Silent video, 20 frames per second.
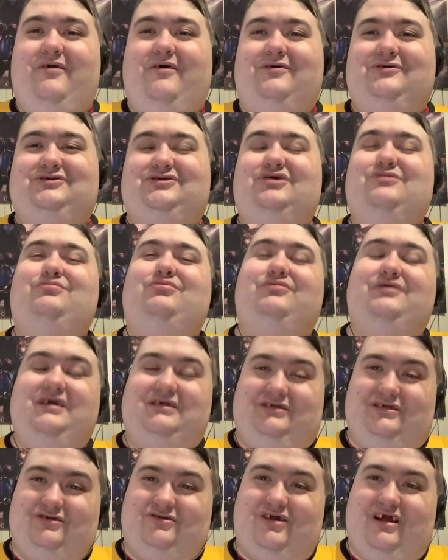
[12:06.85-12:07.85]
Also, please
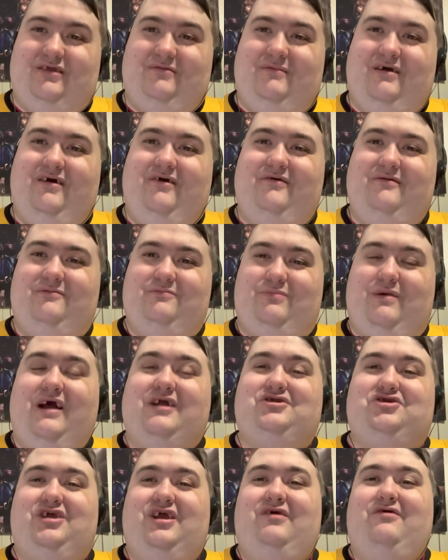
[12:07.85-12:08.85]
subscribe to my
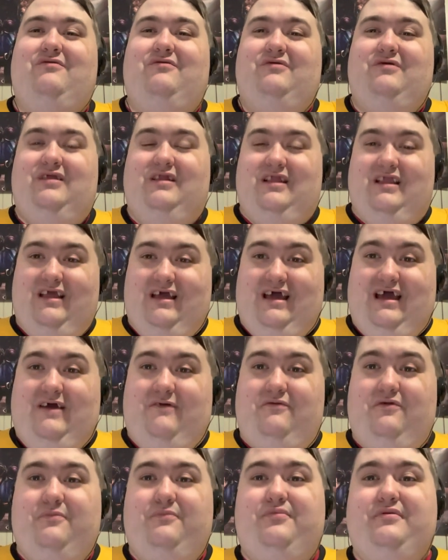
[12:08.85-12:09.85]
channel. I
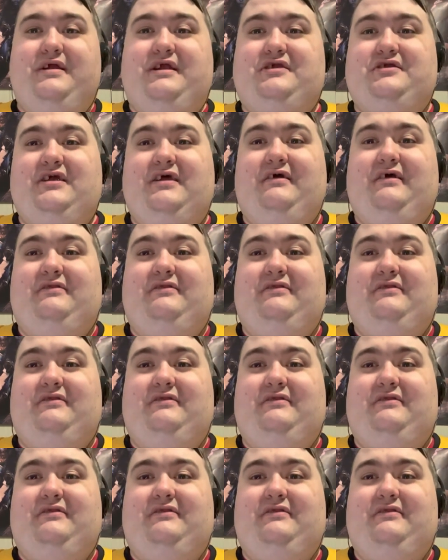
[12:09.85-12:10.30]
would appreciate it.